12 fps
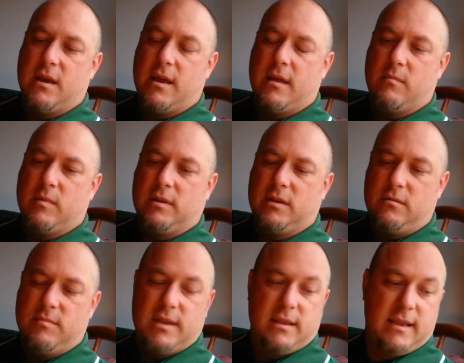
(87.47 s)
A little
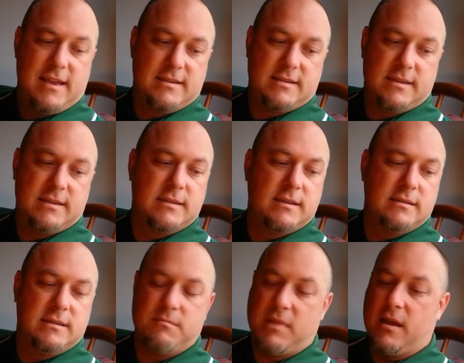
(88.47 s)
bit less
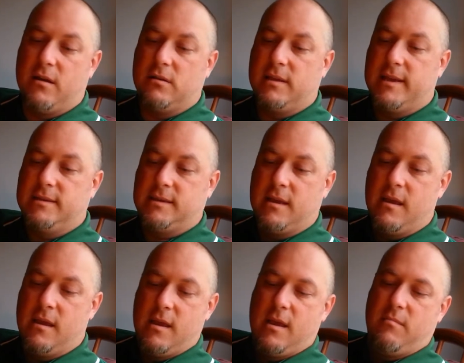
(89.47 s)
distance than my O-Lace,
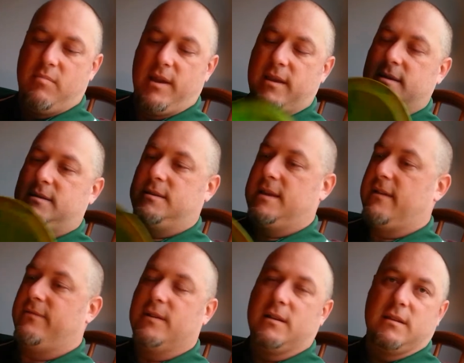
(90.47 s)
but it's
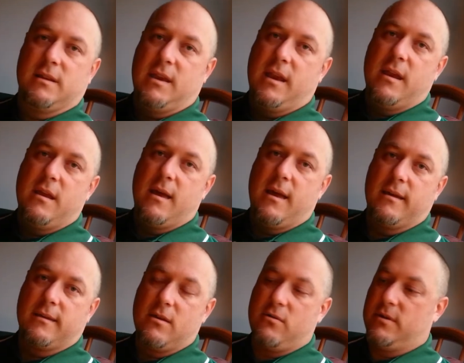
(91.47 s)
definitely
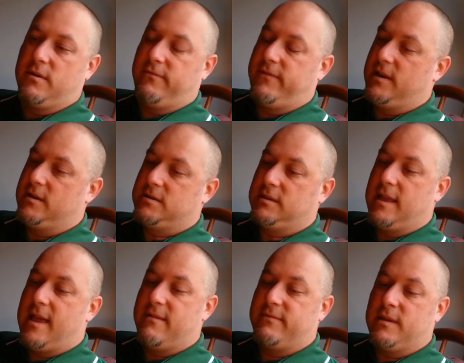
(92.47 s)
going to finish
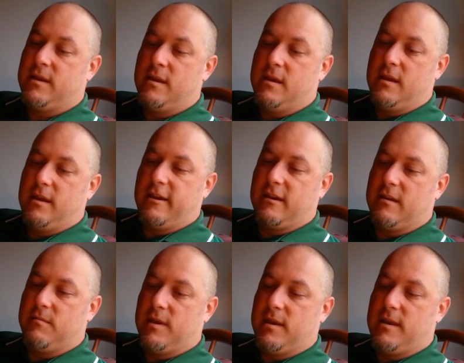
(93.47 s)
left and
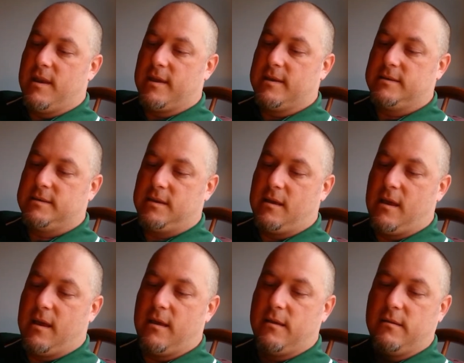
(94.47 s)
give me a nice
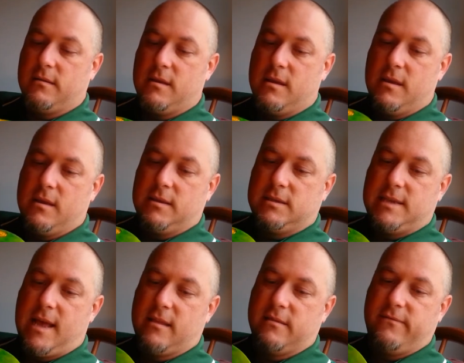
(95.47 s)

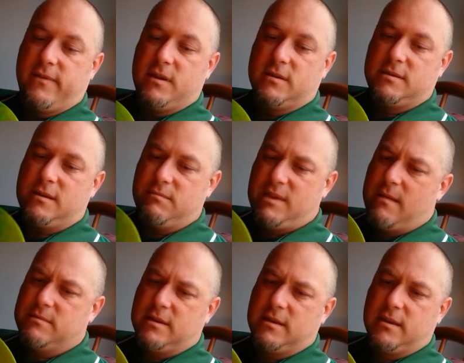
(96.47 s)
solid finish.
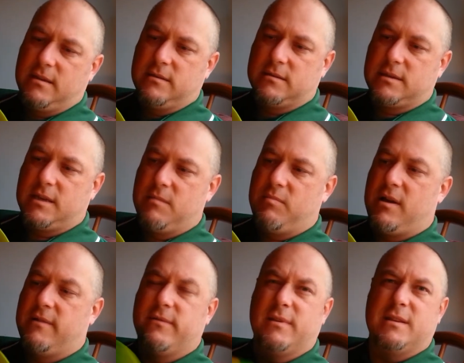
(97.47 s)
Sometimes I'll get a little skip
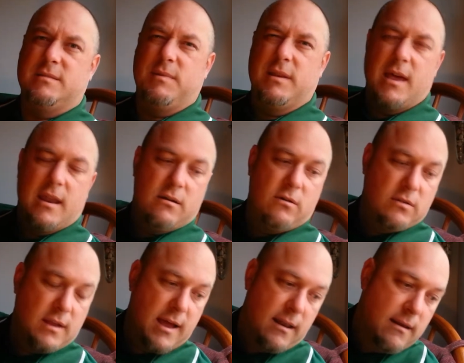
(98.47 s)
off of this, but not a whole
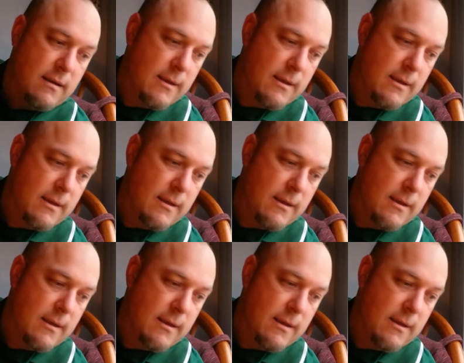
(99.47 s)
lot.